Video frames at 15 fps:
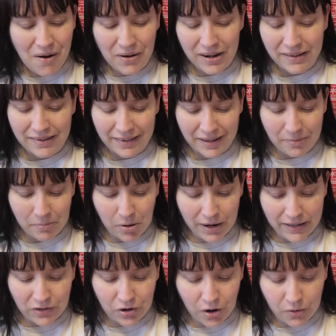honestly,
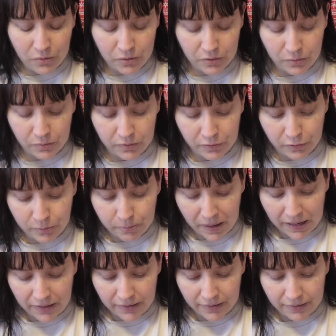my childhood was
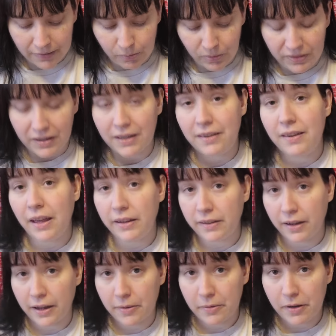spent with cassette
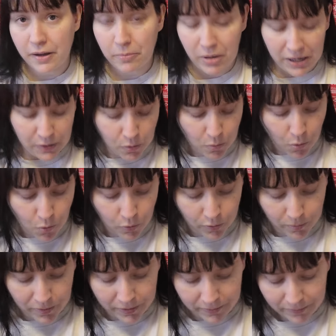tapes. I had my little
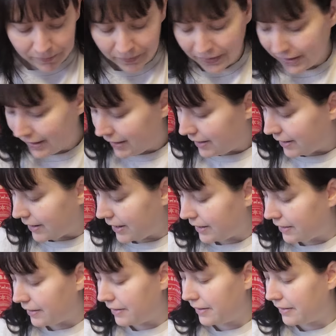Walkman.
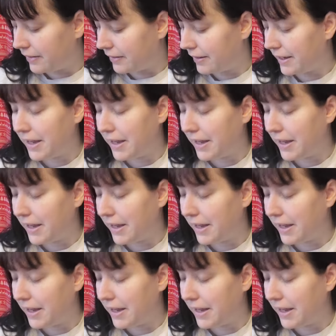Need the scissors